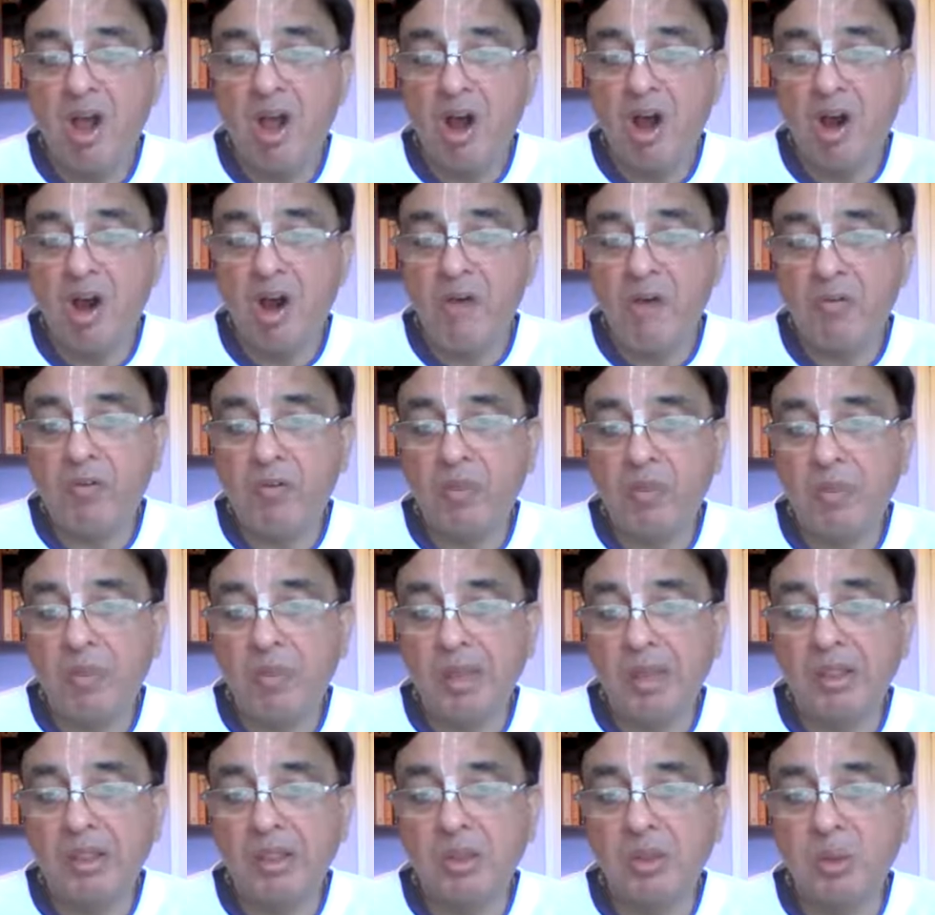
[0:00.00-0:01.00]
offered
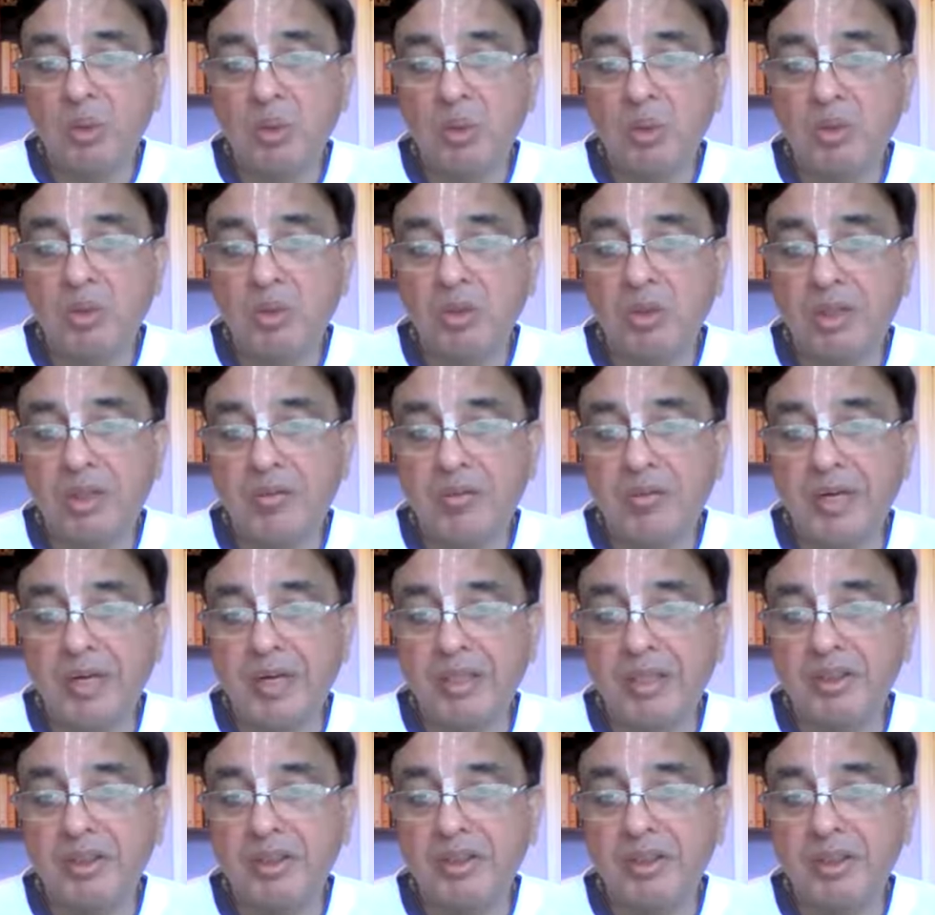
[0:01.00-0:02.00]
by the Lord to the living
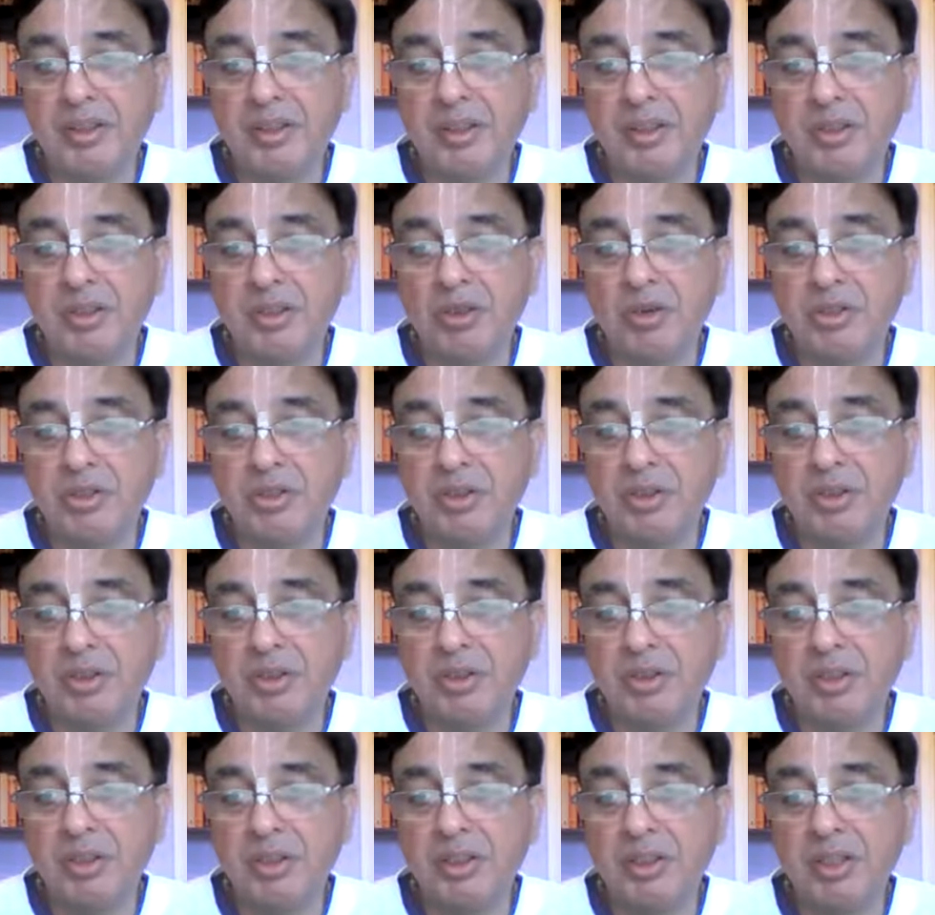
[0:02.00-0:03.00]
entity constitute
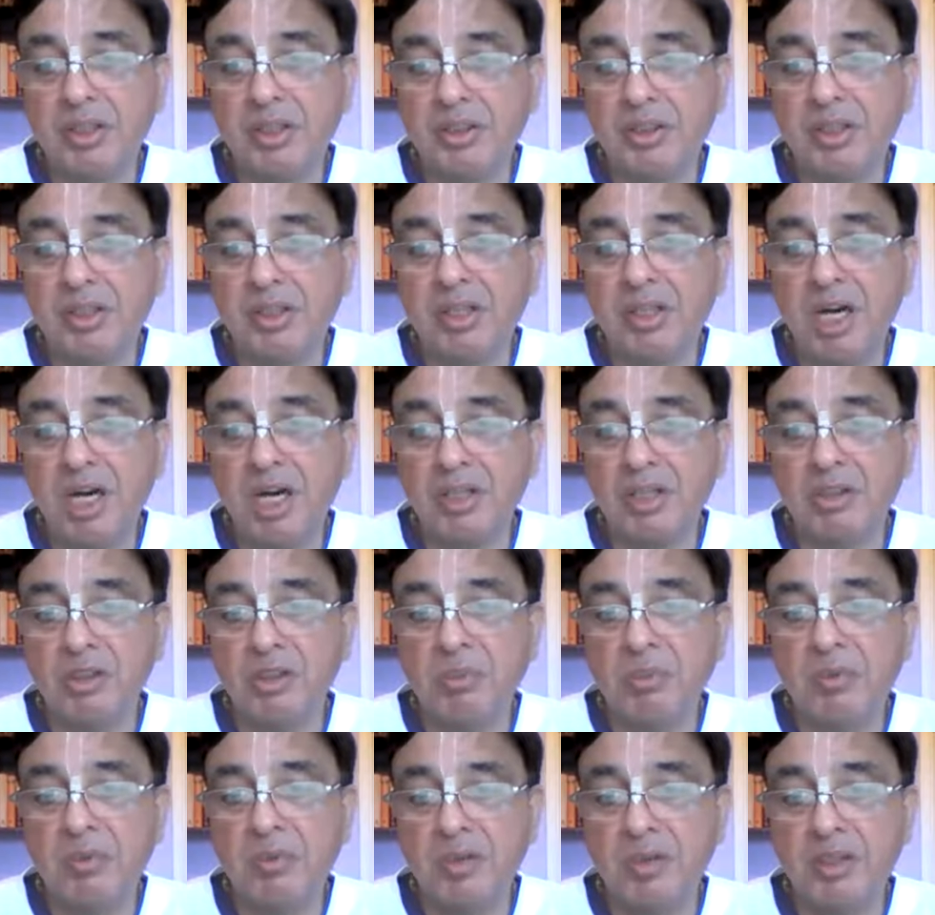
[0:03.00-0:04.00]
the 16 kinds of
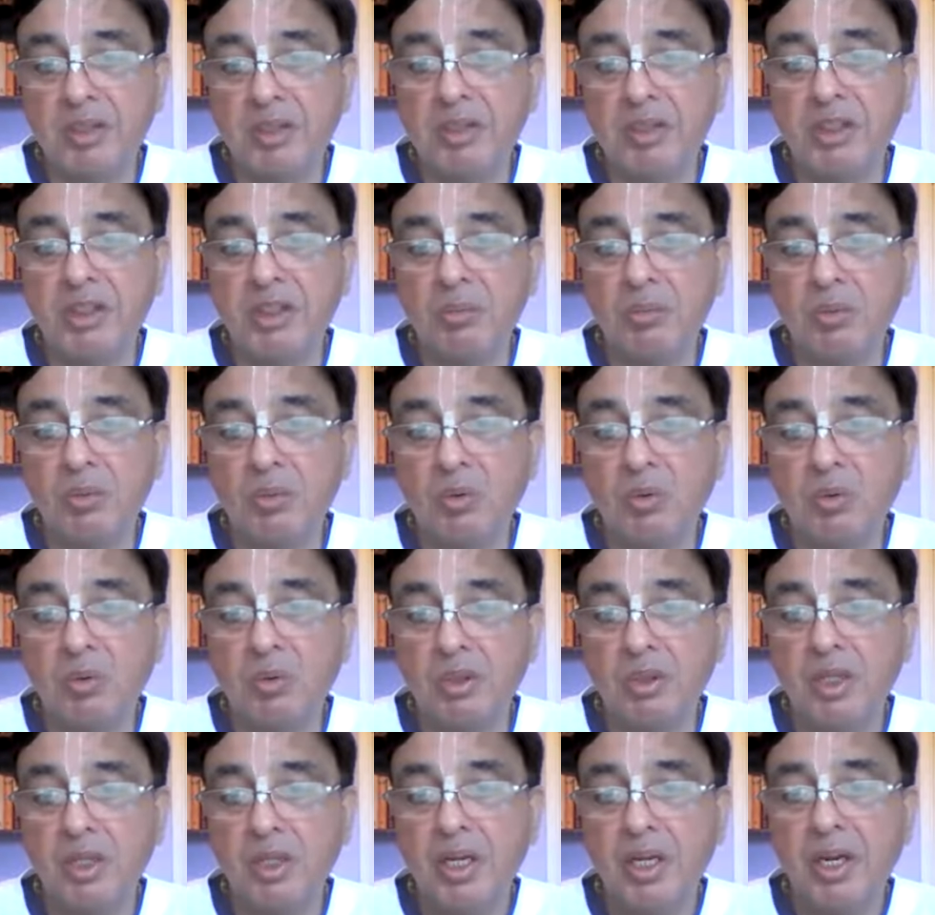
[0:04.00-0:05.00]
perverted sport
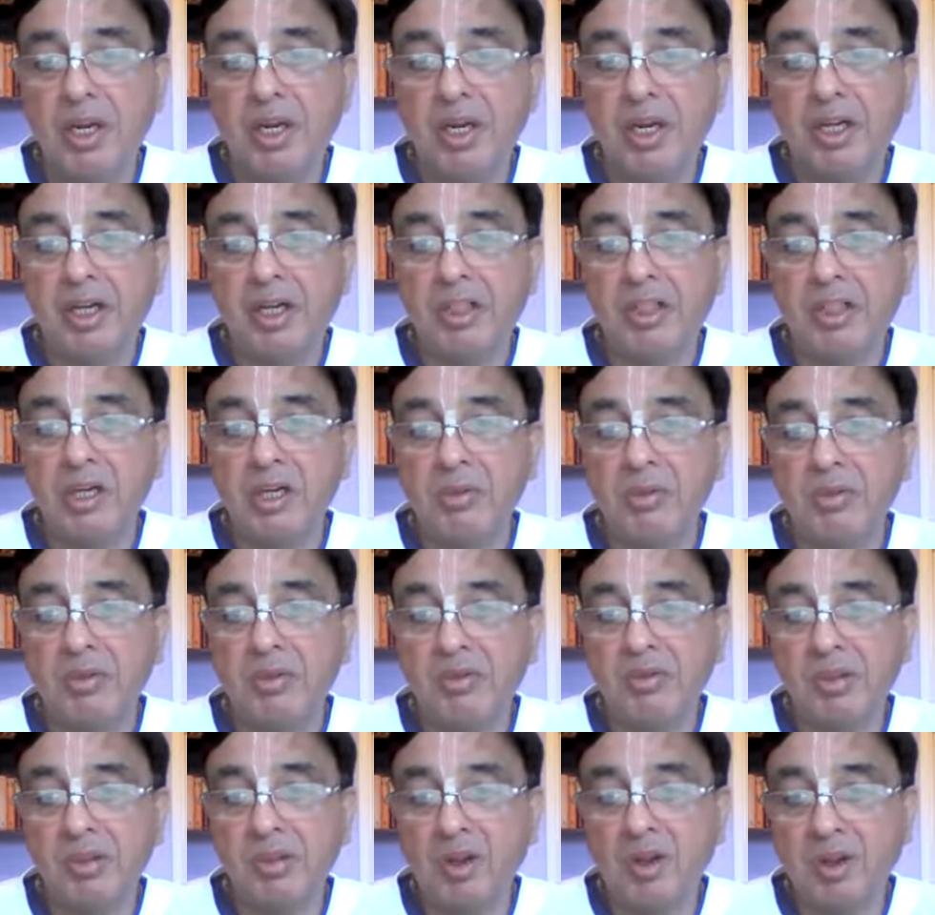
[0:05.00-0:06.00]
in terms of
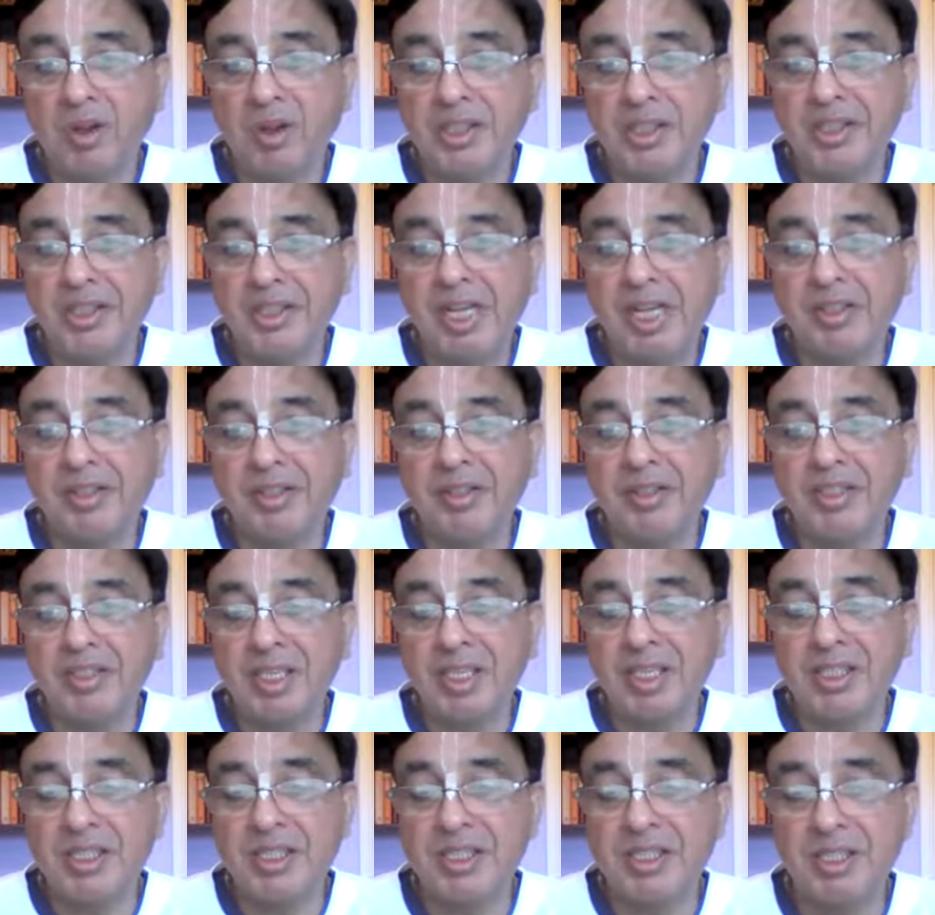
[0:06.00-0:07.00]
the knowledge gathering
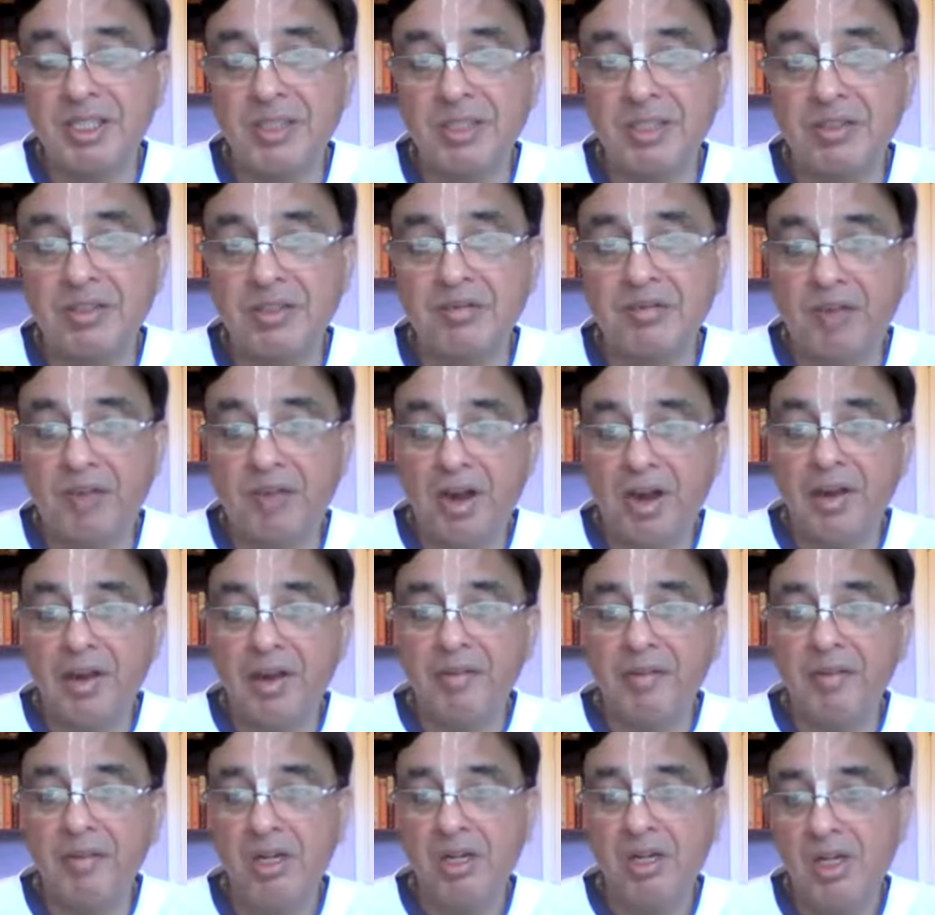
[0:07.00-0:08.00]
senses,
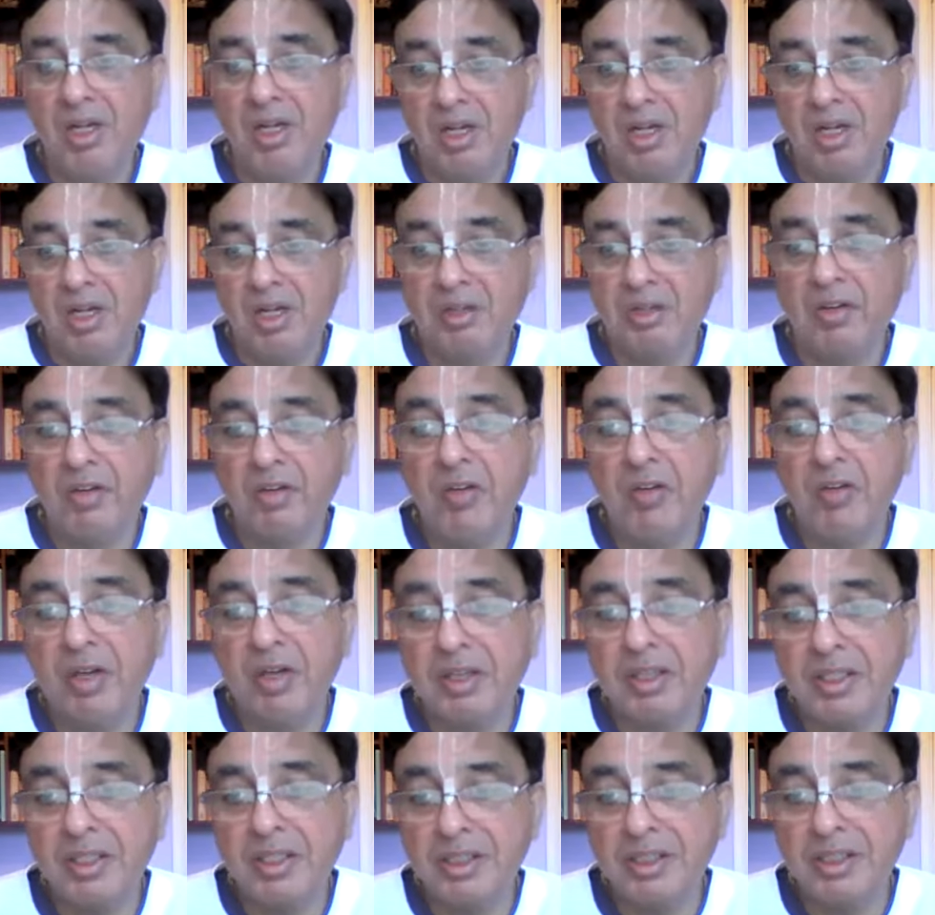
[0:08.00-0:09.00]
5, the
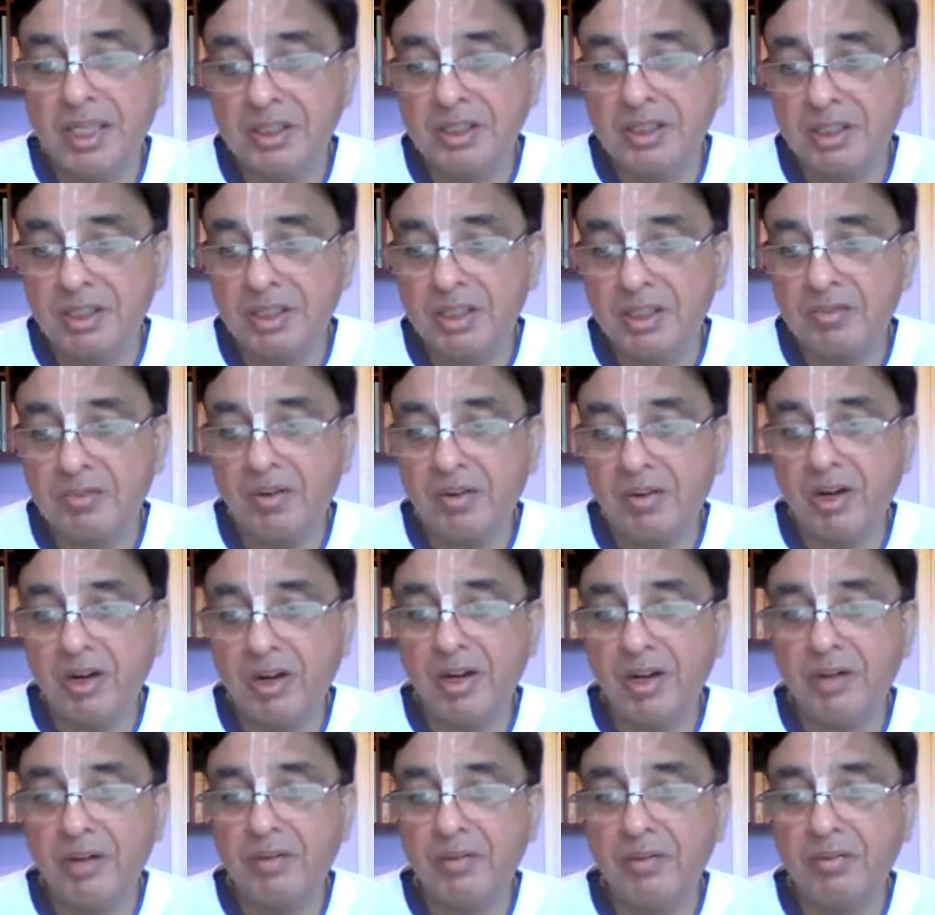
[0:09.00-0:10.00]
working senses,
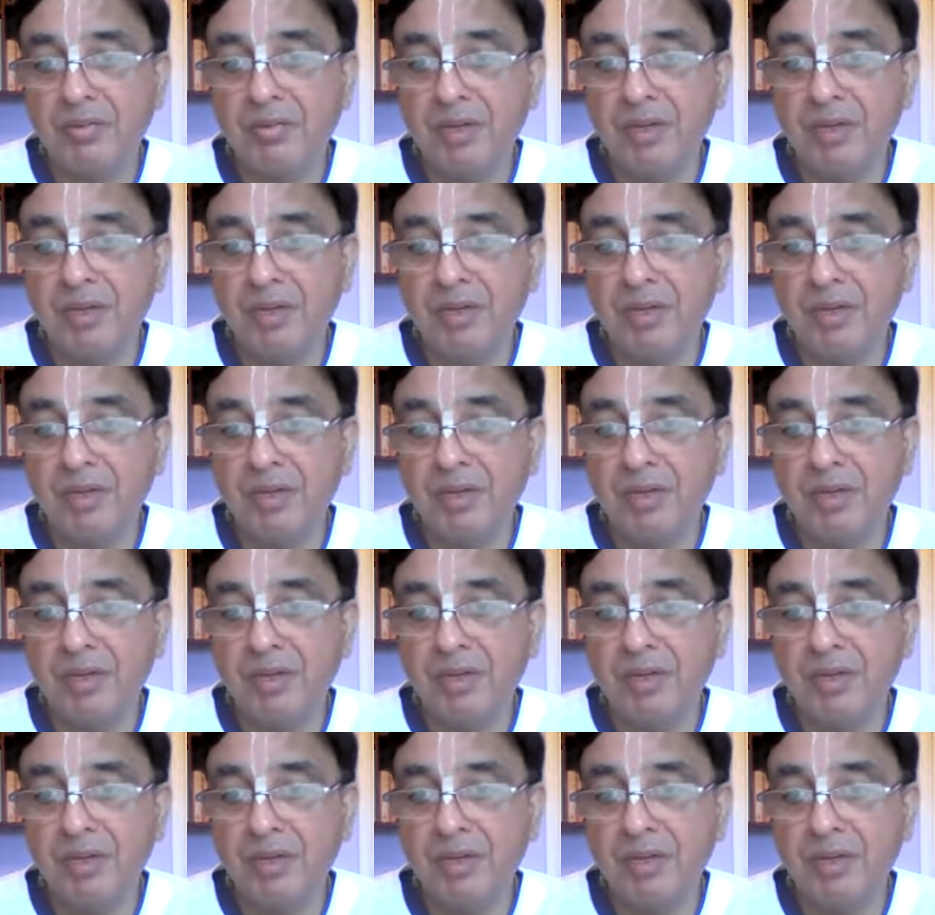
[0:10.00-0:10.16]
5,